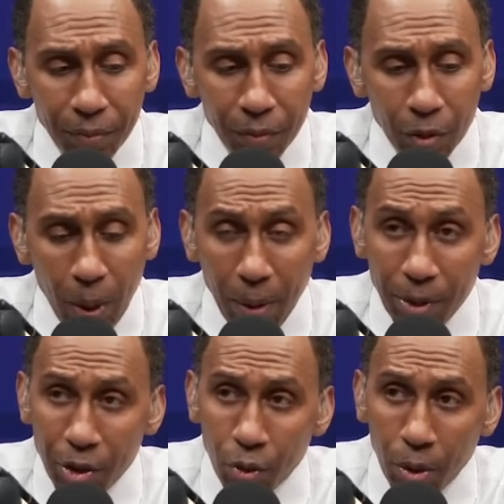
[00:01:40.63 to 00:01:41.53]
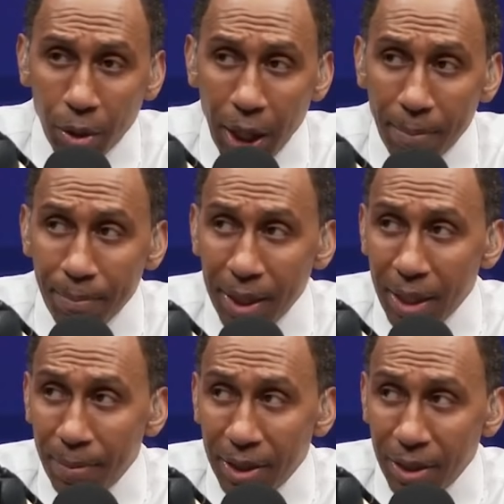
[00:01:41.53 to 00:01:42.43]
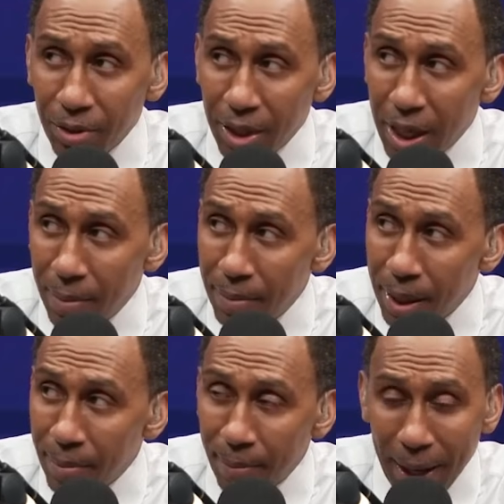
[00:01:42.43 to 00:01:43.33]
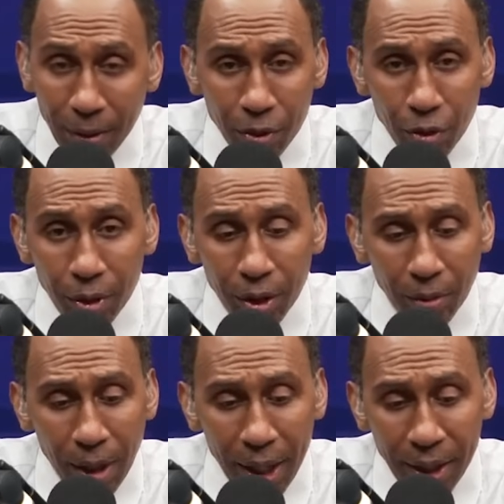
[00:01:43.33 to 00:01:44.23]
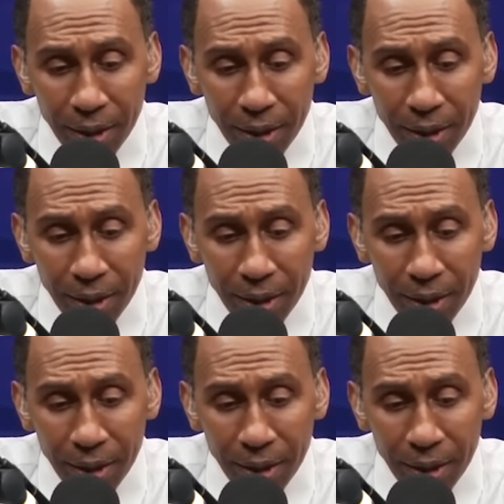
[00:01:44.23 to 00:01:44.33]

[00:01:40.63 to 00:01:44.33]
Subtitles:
That's why we saw that meme and still see that meme of Michael Jordan crying.